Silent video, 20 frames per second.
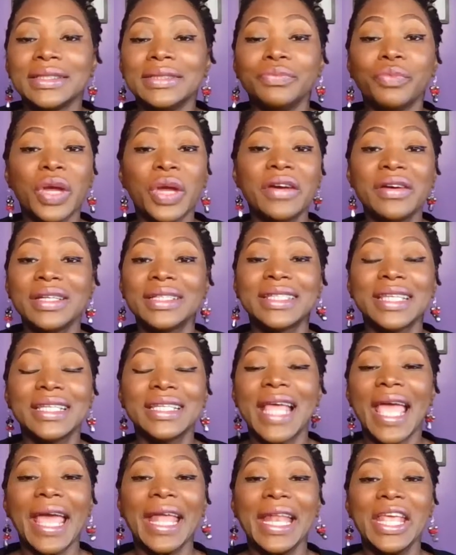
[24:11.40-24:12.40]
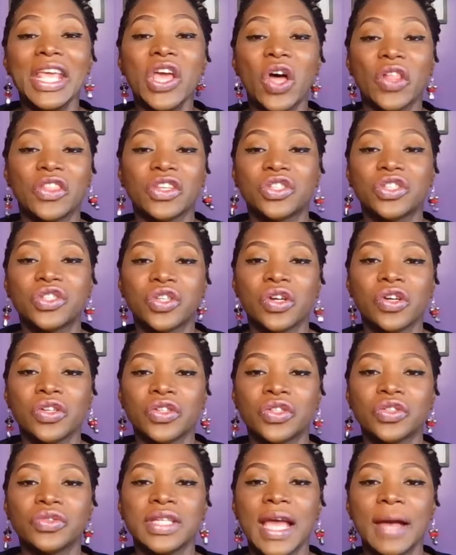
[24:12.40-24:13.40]
Whereas in any other
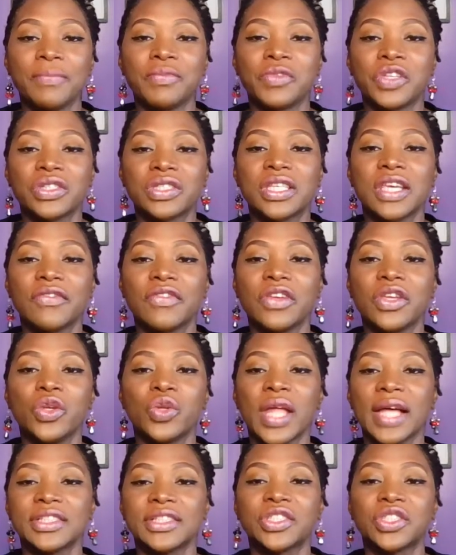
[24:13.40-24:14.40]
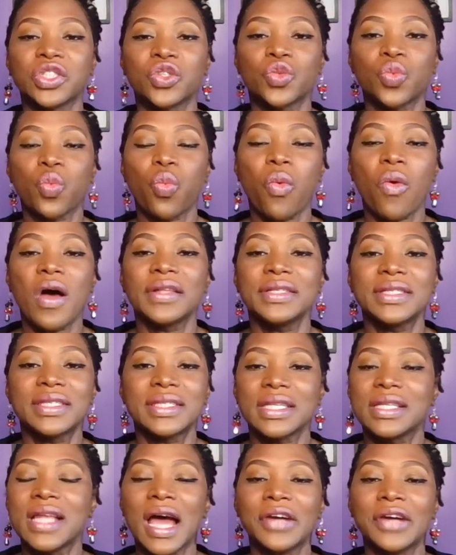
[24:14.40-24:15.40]
surgery, I'm just giving you, that's just one
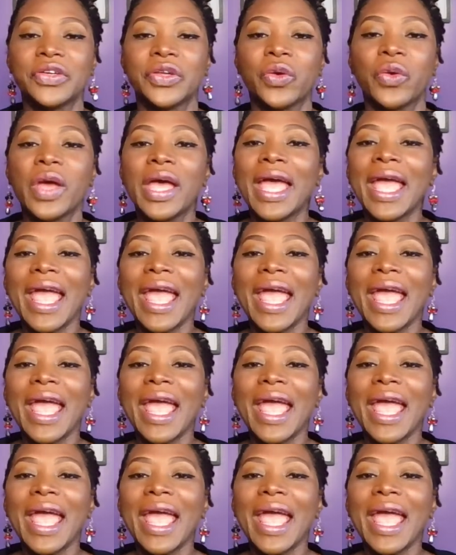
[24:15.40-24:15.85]
scenario.